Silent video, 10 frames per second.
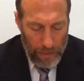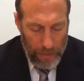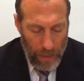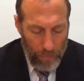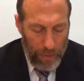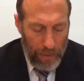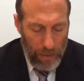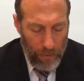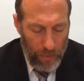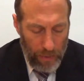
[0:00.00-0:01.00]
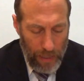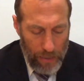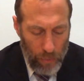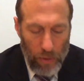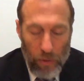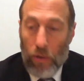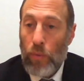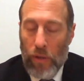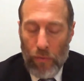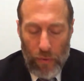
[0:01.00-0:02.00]
Kedarmin and Gavil, as we learned
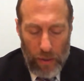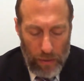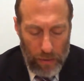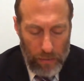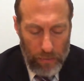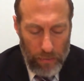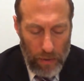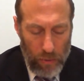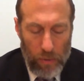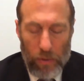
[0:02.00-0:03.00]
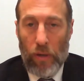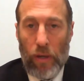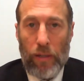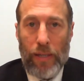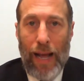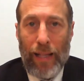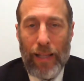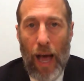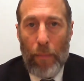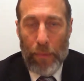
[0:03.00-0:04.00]
with Gavil, and as we just learning exactly the
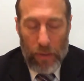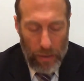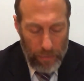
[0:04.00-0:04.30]
opposite.